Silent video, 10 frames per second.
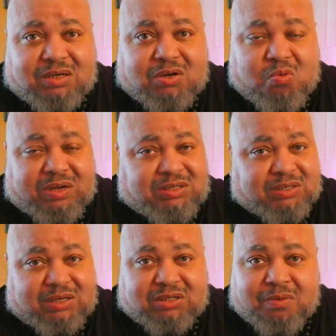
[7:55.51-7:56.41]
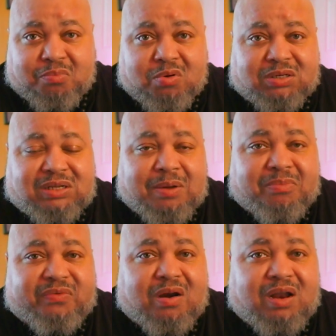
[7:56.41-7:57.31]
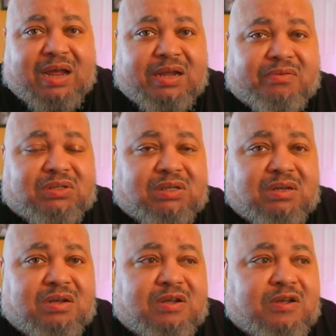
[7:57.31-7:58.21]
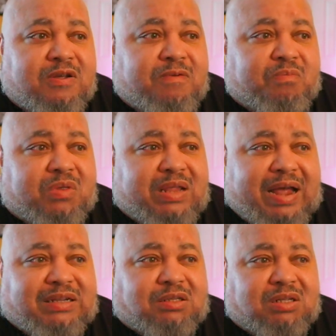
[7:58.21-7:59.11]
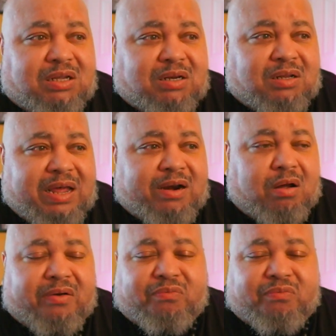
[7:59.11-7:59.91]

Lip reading: question at some point in time of our lives. Now, I let off